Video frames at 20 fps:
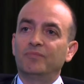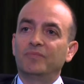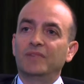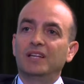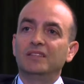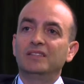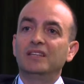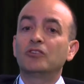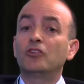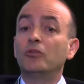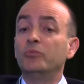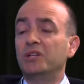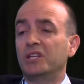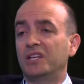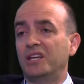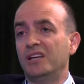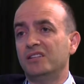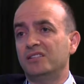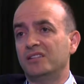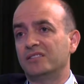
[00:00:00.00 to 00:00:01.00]
And then
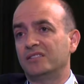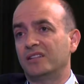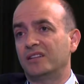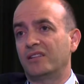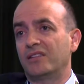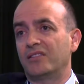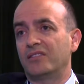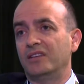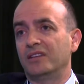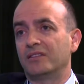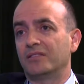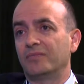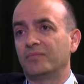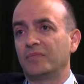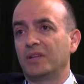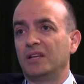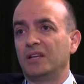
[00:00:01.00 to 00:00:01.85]
communication is another thing.